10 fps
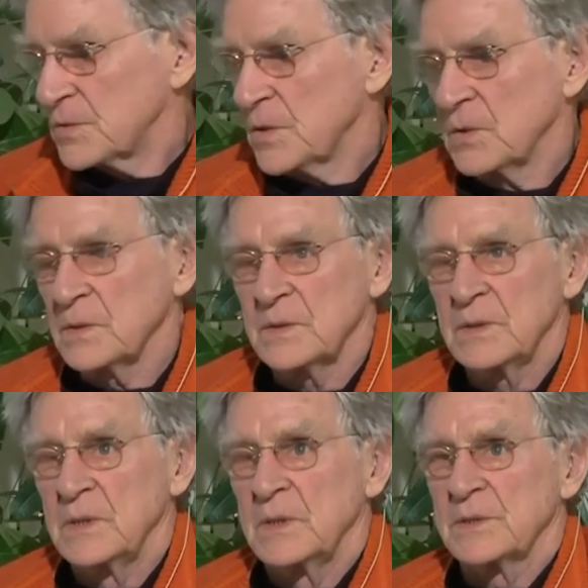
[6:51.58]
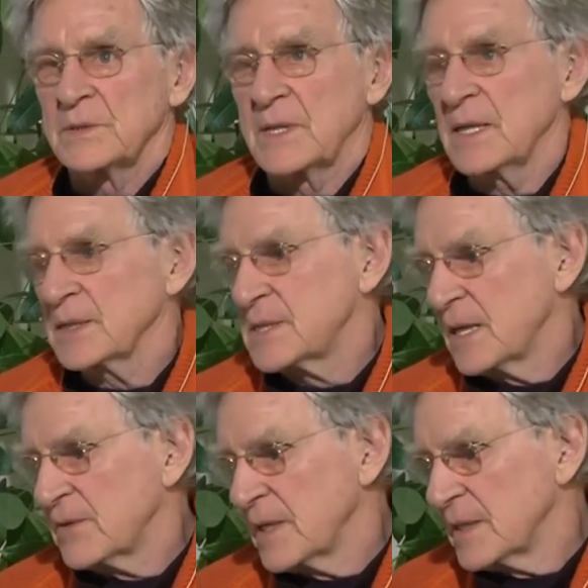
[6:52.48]
so so Kala
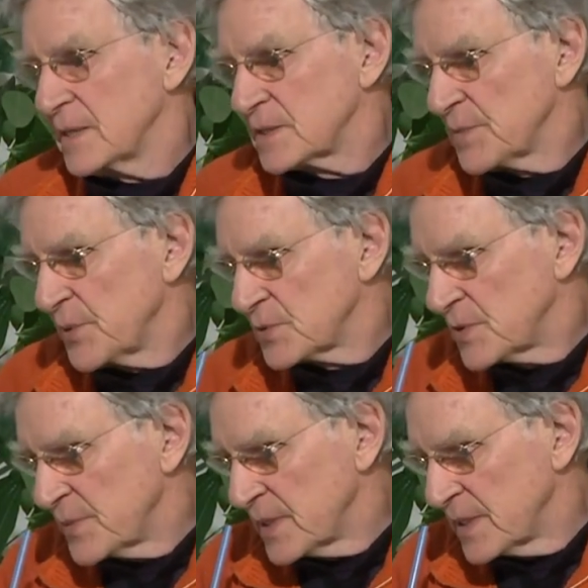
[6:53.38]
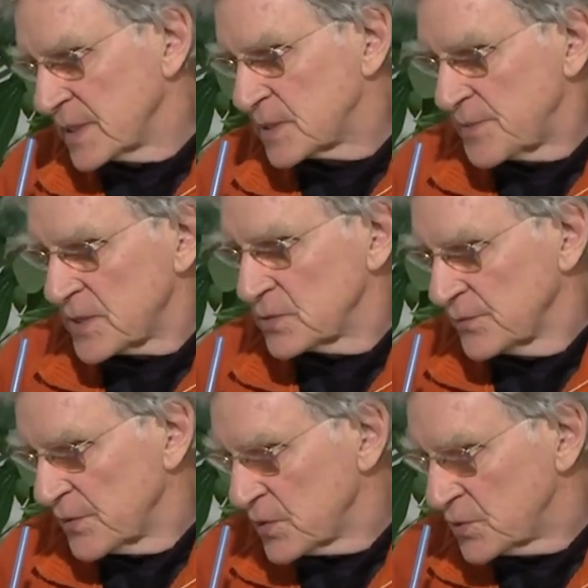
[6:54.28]
Chakra is supposed to be its special
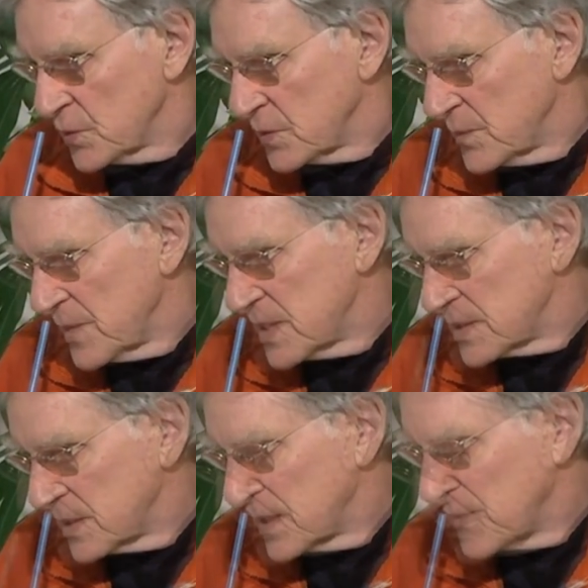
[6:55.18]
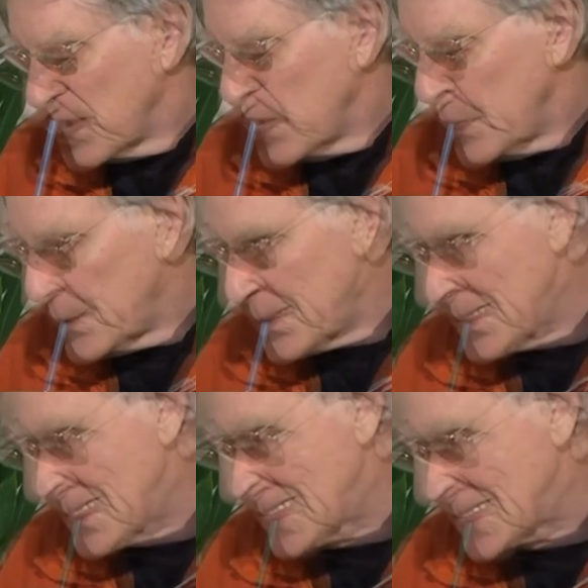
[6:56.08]
virtue. An amazing thing about
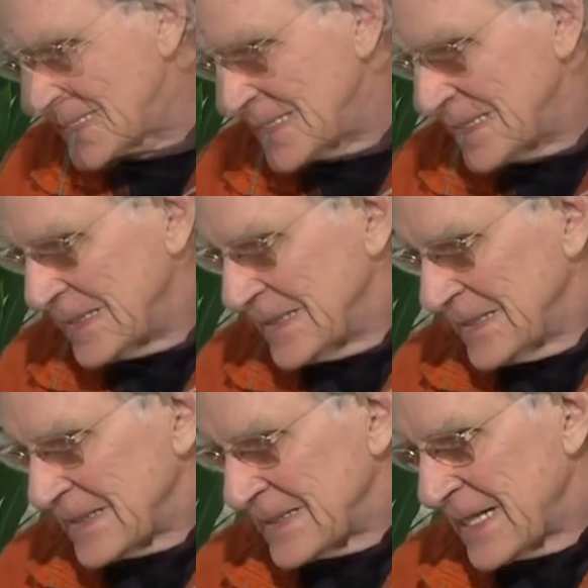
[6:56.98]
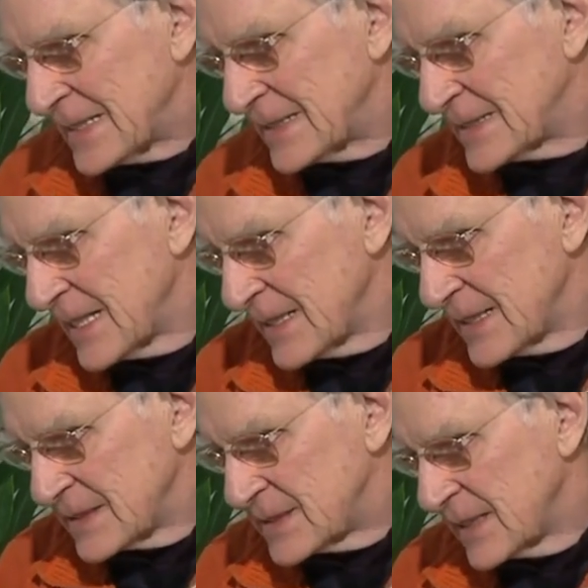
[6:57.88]
it is that it uh,
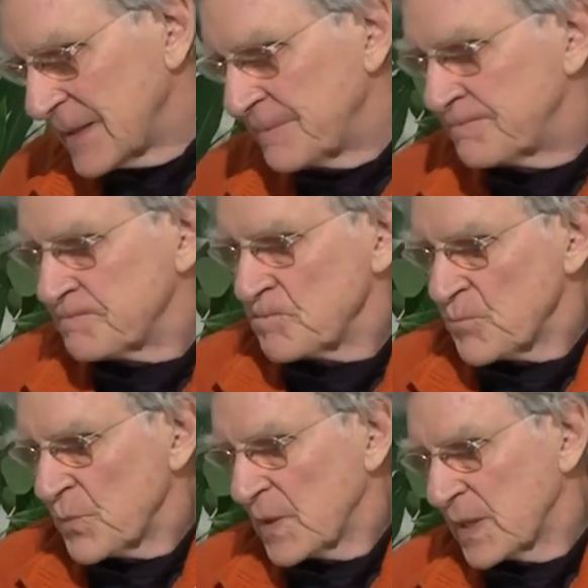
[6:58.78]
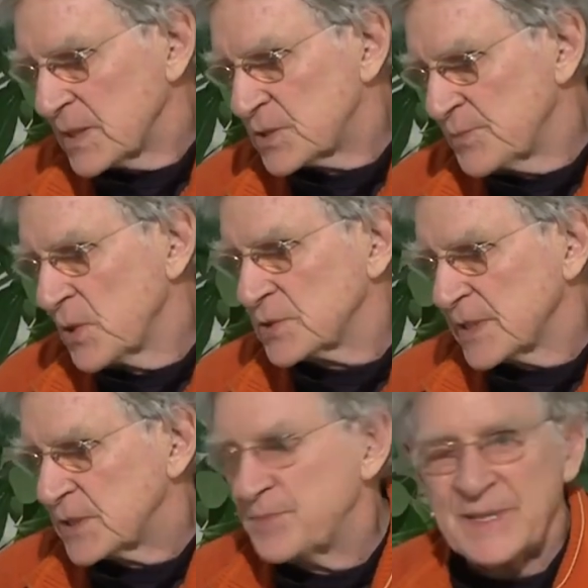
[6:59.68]
it um, it's most
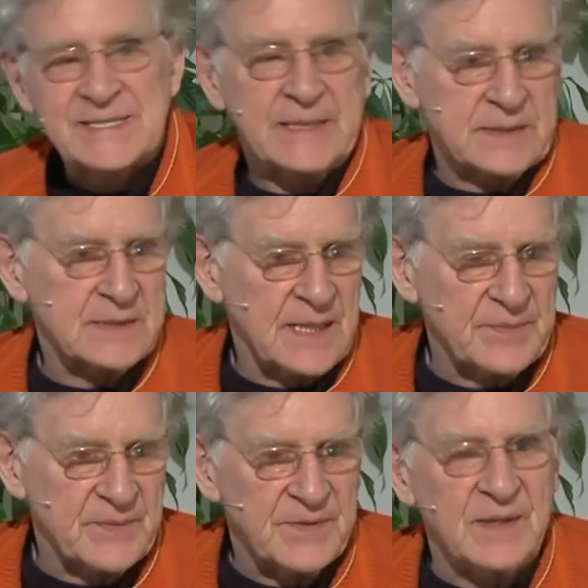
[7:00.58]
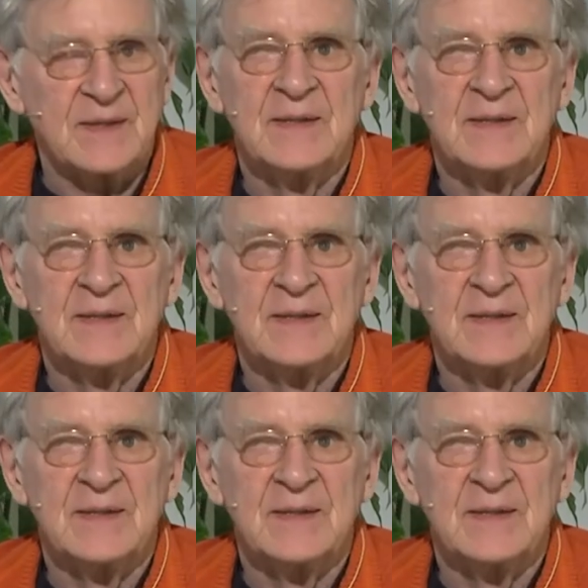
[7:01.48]
explicit type of thing,